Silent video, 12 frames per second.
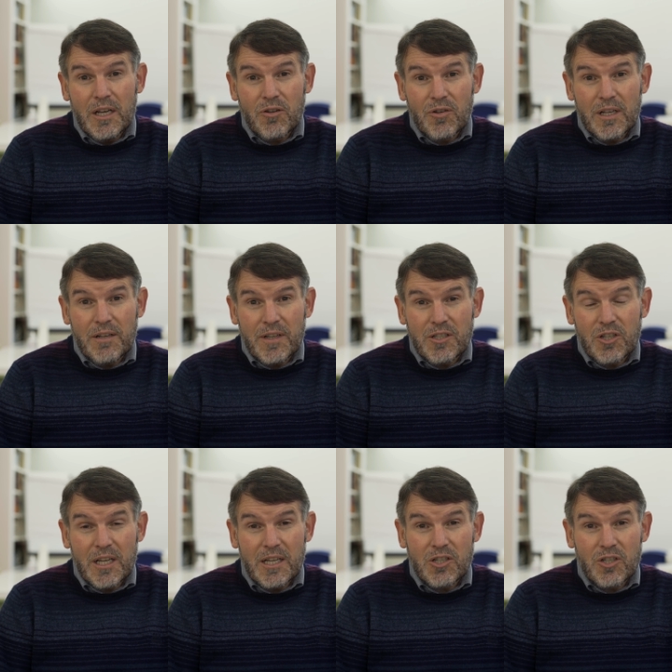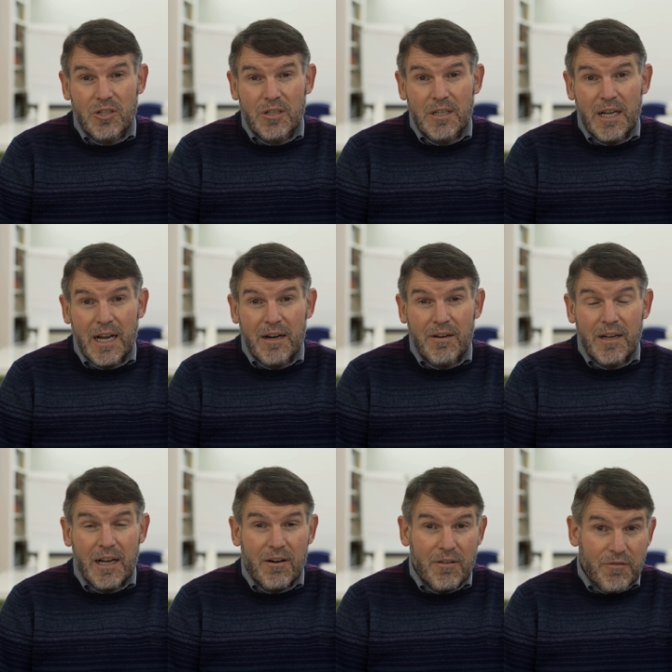creative education are
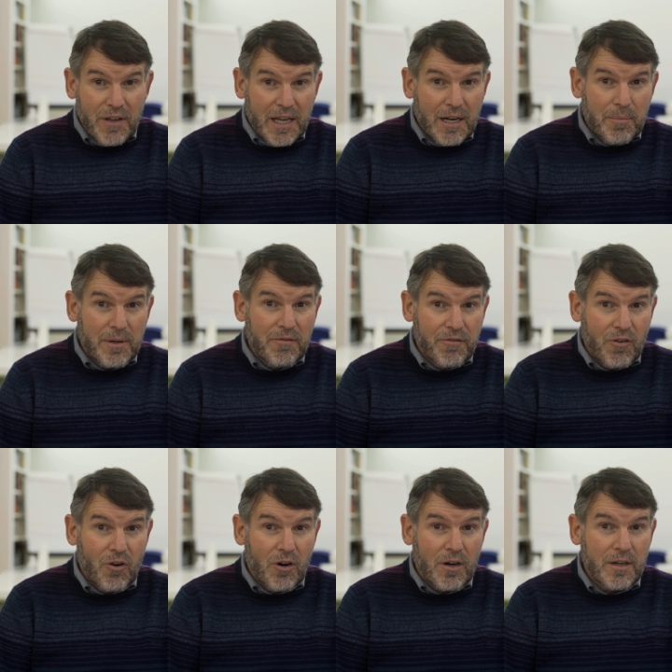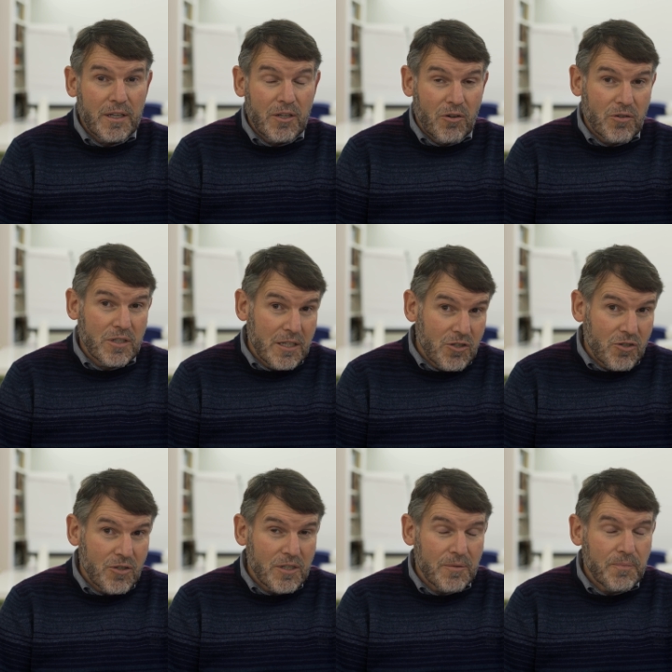available for young
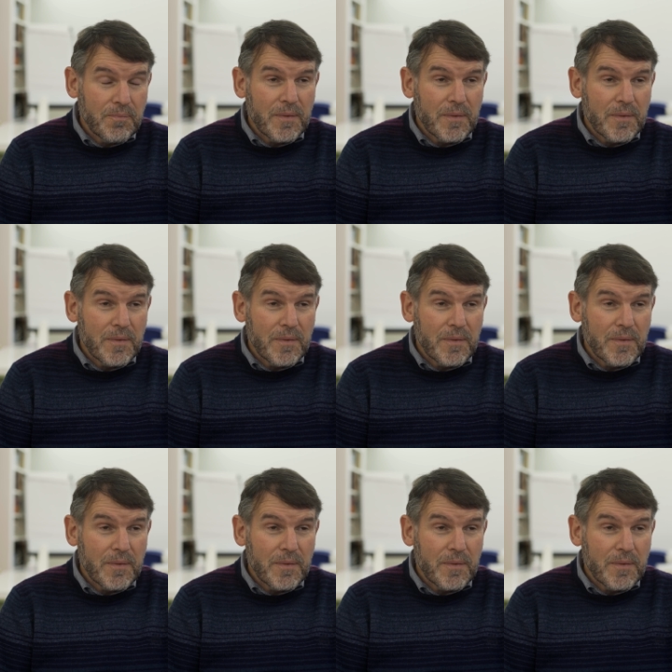teachers.